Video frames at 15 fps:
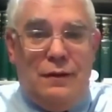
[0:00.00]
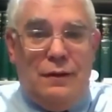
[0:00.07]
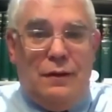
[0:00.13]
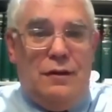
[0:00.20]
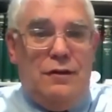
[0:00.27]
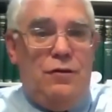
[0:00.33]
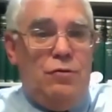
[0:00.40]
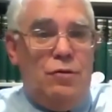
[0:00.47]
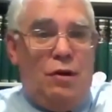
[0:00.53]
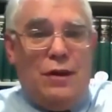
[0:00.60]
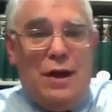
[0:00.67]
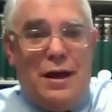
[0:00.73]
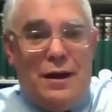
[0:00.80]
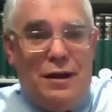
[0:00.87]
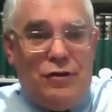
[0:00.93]
and you know
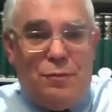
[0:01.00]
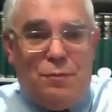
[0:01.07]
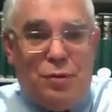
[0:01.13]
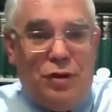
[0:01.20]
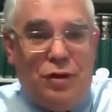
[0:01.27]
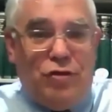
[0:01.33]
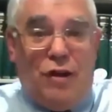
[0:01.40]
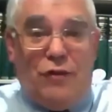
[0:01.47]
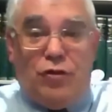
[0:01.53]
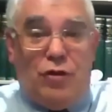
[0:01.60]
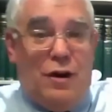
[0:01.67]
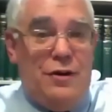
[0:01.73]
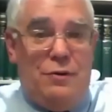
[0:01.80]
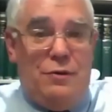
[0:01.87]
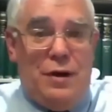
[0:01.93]
that as a police officer,
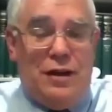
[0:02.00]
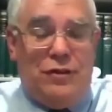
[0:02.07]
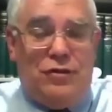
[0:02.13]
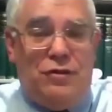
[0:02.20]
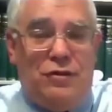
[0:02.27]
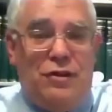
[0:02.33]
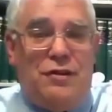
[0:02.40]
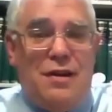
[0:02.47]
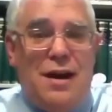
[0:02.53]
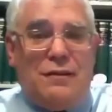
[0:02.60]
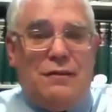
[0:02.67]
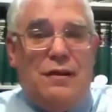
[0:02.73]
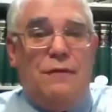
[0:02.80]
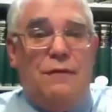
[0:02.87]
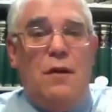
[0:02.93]
I knew it as a
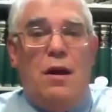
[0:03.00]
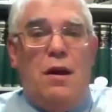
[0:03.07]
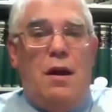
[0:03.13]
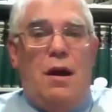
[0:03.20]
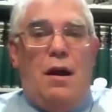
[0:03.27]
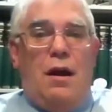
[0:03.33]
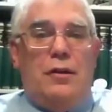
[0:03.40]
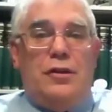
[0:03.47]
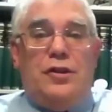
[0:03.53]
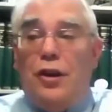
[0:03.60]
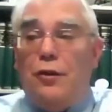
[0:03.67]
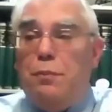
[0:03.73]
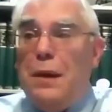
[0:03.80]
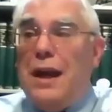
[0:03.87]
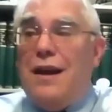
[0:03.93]
detective,
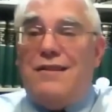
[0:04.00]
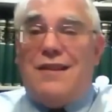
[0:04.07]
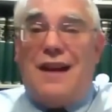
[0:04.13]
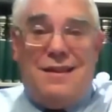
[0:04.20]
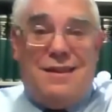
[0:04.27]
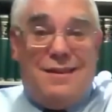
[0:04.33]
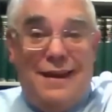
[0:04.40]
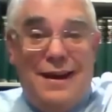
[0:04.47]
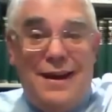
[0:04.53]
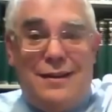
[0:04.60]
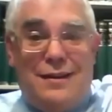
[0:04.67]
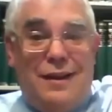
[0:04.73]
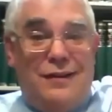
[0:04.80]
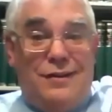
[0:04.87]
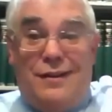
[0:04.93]
just because I think
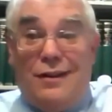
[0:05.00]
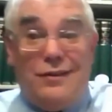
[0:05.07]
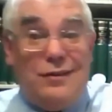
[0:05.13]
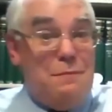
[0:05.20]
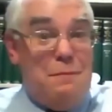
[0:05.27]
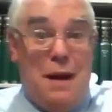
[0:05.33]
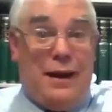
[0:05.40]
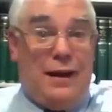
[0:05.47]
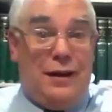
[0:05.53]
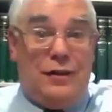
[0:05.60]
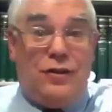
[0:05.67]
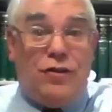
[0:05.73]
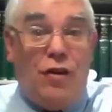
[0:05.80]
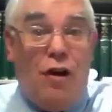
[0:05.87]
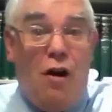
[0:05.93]
this doesn't make it
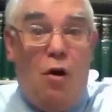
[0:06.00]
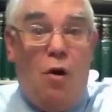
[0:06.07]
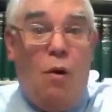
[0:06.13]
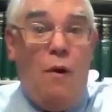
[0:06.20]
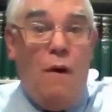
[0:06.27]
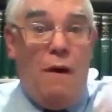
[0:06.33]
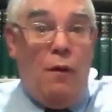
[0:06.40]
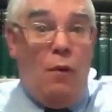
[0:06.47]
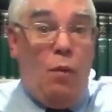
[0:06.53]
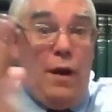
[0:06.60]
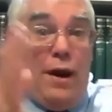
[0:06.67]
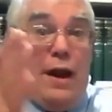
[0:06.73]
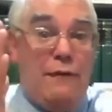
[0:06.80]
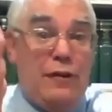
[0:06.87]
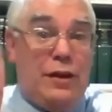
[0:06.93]
so.
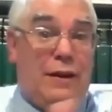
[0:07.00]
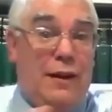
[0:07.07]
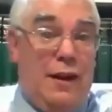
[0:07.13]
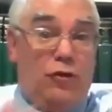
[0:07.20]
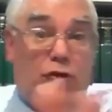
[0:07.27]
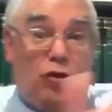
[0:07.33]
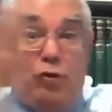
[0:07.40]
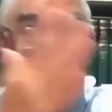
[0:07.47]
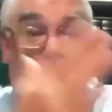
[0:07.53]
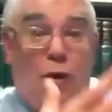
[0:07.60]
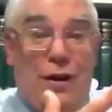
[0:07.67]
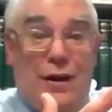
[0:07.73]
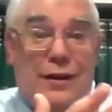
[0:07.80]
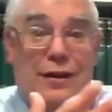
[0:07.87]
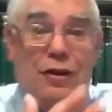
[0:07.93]
When everything else is
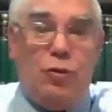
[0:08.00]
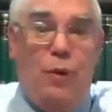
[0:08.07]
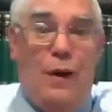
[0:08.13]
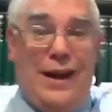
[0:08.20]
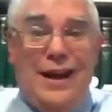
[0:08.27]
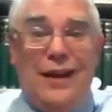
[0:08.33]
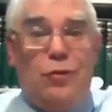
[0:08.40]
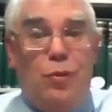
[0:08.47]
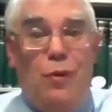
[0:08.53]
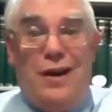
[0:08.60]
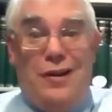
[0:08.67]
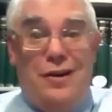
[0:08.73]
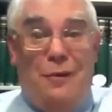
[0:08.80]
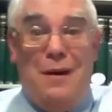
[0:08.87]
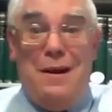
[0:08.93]
pointing this way, guess what?
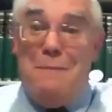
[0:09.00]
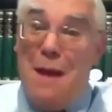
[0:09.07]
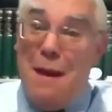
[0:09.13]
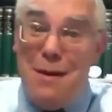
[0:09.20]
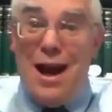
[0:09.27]
You know what? Maybe